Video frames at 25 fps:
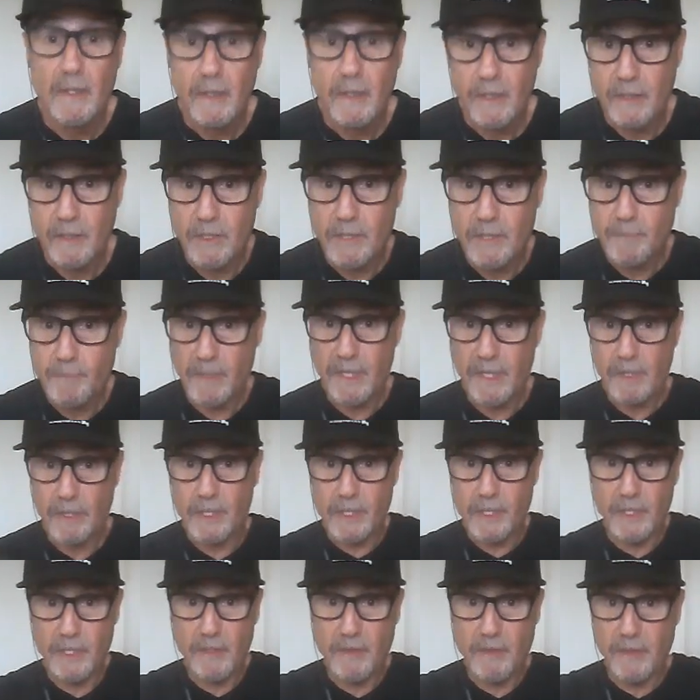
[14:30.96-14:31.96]

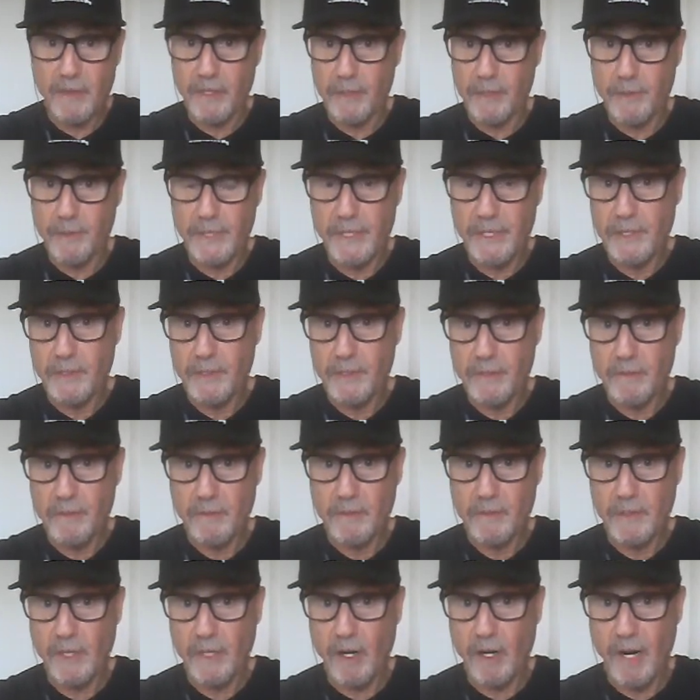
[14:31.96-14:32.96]
conspiracy theories.
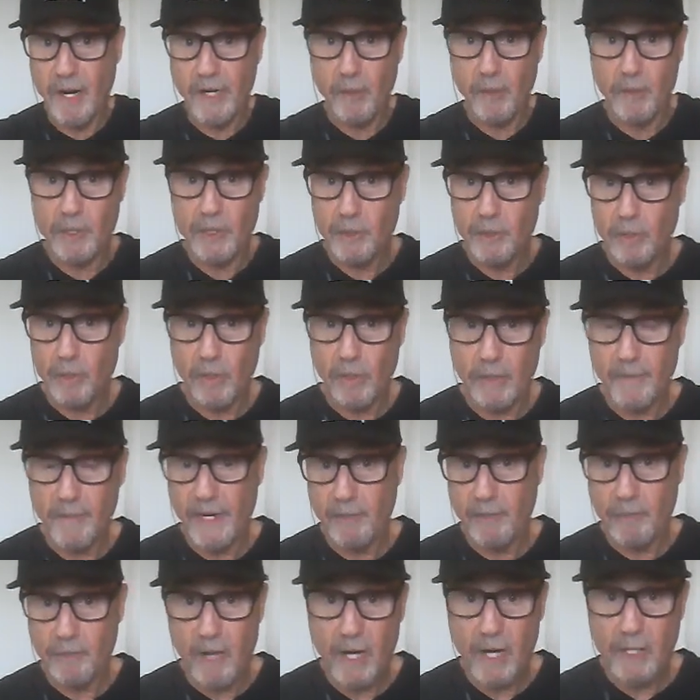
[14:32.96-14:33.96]
I always talk
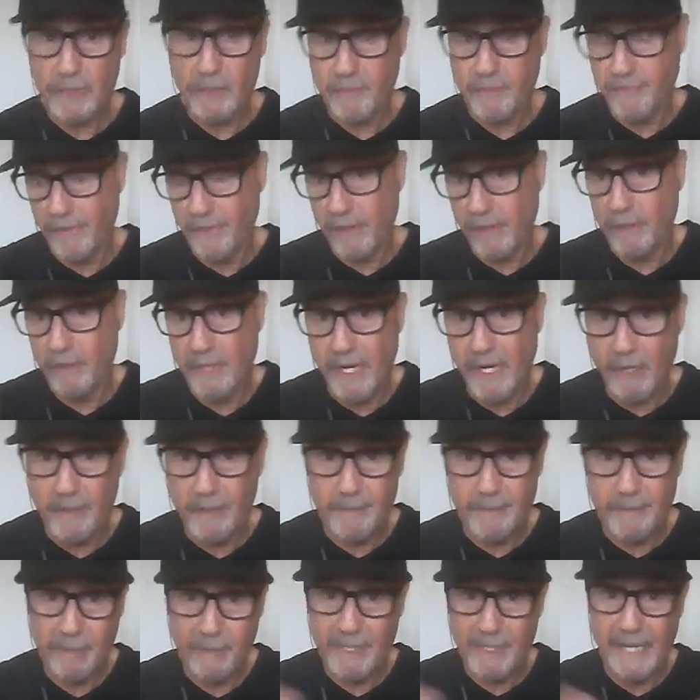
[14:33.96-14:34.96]
about Rockefeller, how
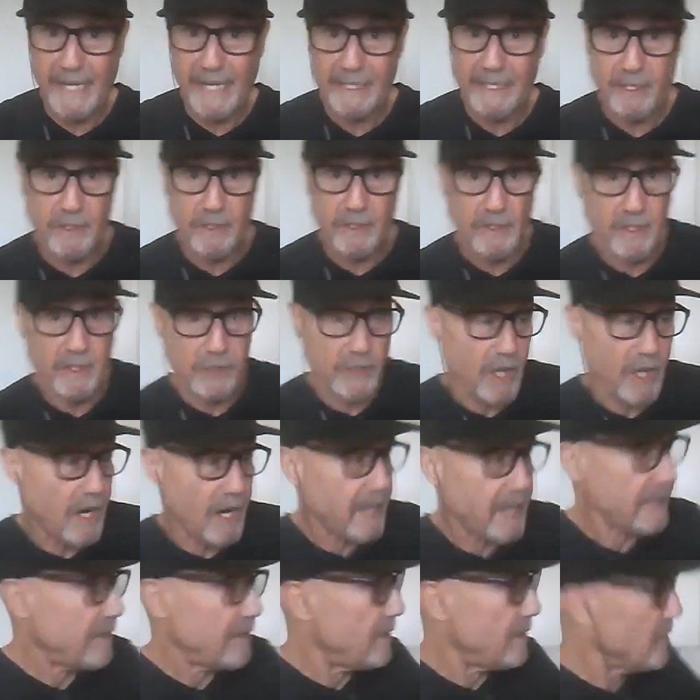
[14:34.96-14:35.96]
he planned and
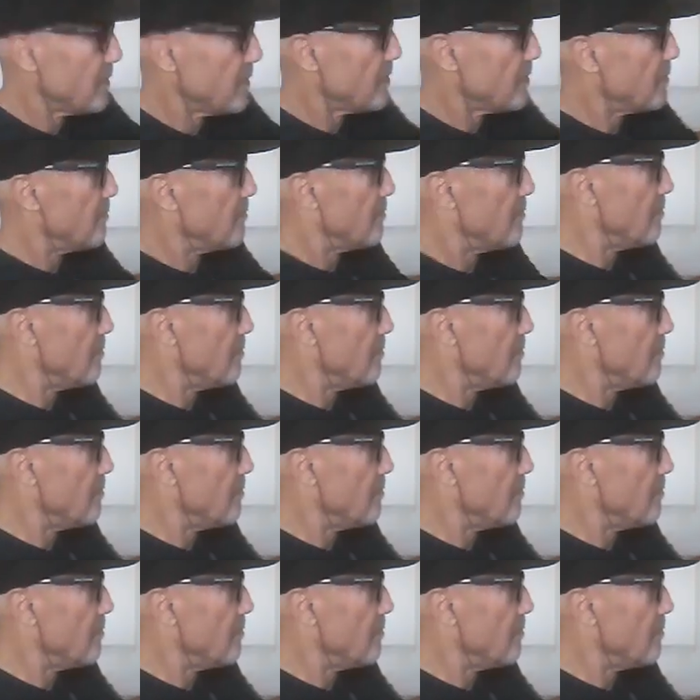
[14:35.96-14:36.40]
designed this.